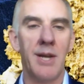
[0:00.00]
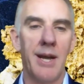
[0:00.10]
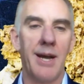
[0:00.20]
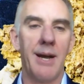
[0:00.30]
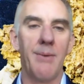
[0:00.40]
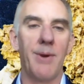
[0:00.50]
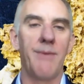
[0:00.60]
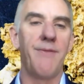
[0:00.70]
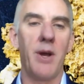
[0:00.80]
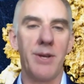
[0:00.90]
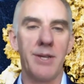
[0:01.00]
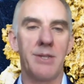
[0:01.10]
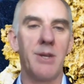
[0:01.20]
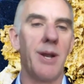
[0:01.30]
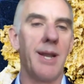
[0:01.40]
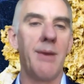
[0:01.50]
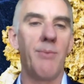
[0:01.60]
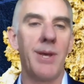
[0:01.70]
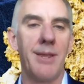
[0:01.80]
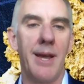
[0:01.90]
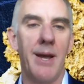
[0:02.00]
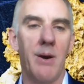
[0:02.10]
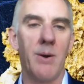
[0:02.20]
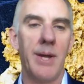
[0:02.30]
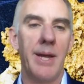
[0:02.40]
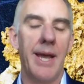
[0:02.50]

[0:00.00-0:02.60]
We're focused certainly with our